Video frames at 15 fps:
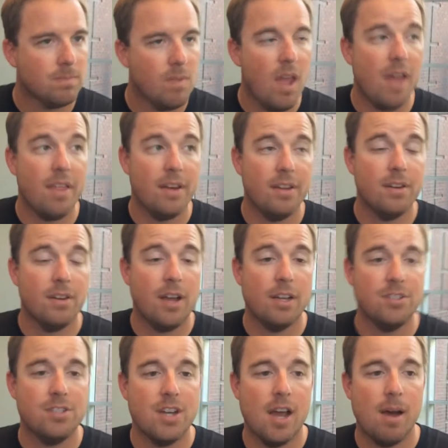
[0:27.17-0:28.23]
Yeah, they did a
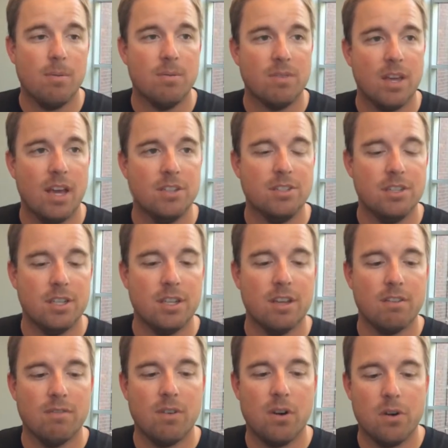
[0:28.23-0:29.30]
nice job of catching it and
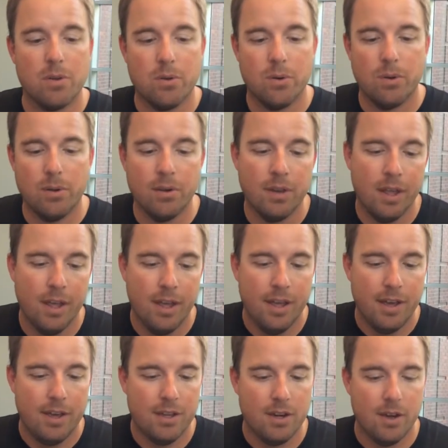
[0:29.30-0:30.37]
getting vertical, and,
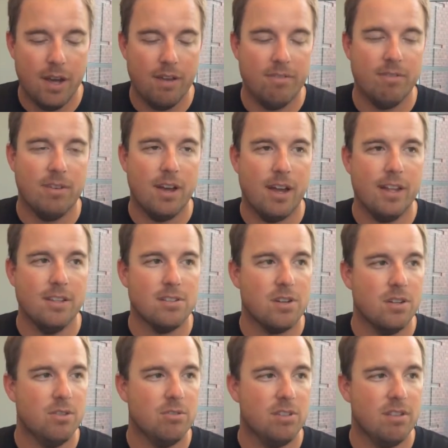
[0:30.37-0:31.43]
you know, hey, tight ends
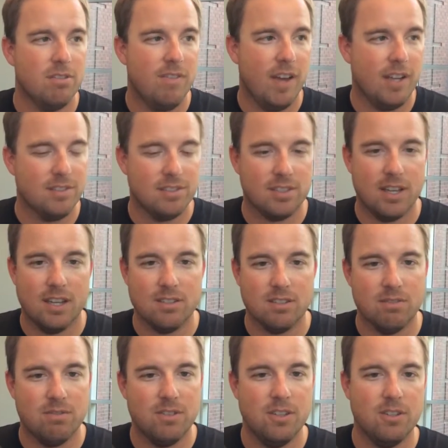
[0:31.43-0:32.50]
aren't usually the fastest guys
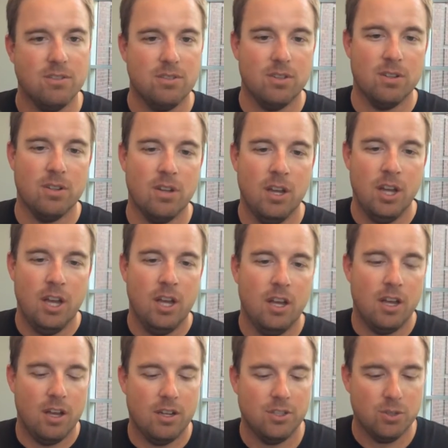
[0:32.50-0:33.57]
on the field, so the
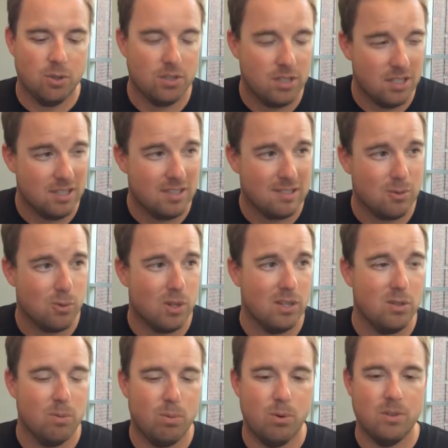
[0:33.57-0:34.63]
shortest distance between
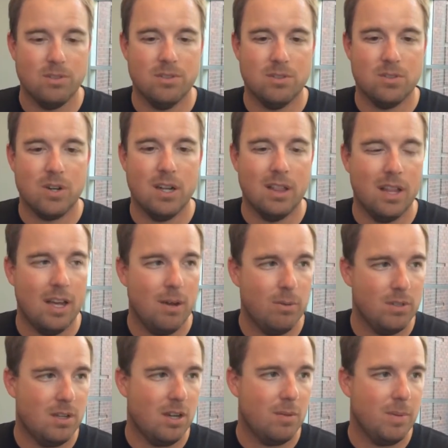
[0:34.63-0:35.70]
2 points is a straight line. We
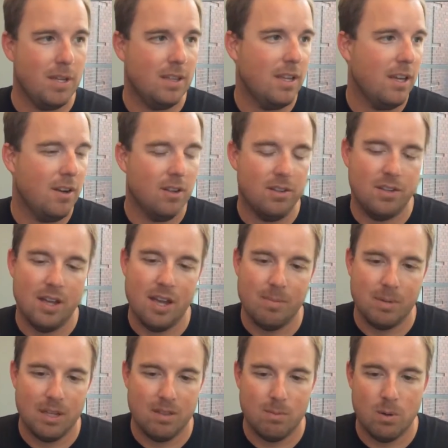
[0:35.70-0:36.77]
talk about that all the time.
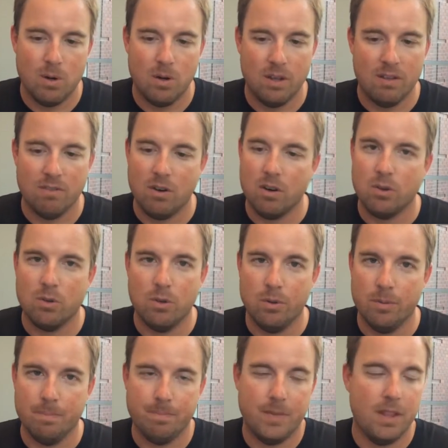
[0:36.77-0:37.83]
Get the ball, get vertical,
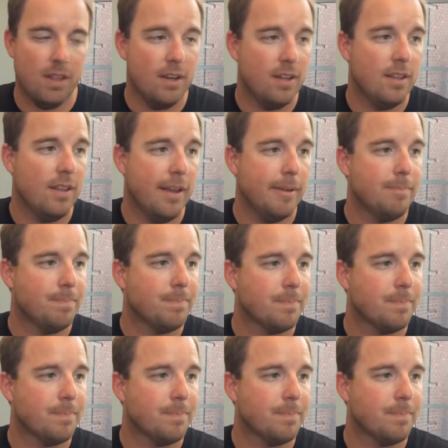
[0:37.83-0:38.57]
and they did that.